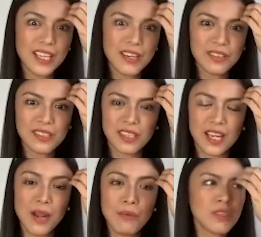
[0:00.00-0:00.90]

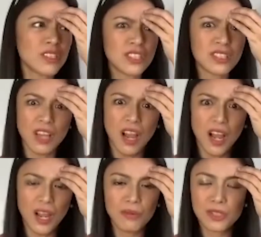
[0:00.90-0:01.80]
I was just
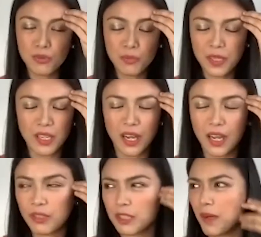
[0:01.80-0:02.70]
young. I was super young.
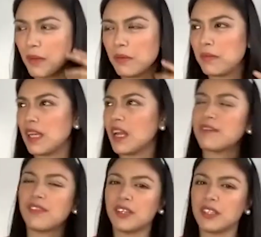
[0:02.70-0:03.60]
I was probably
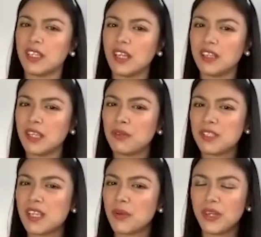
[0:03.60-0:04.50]
like 14, and they
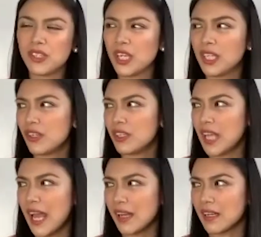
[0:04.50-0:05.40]
would say, "Where'd you get your
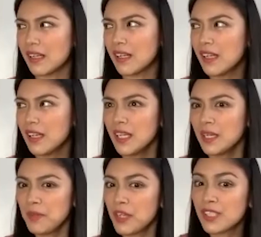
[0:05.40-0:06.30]
tan?"
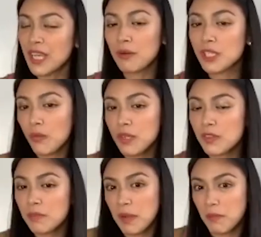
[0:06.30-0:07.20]
Because I was always
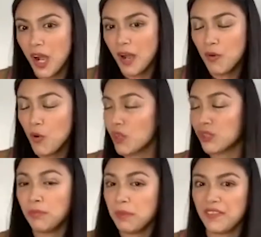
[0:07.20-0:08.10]
with my mom, who
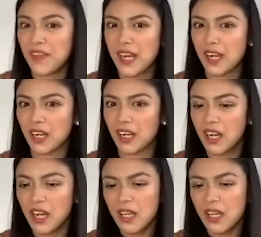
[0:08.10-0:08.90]
was super fair.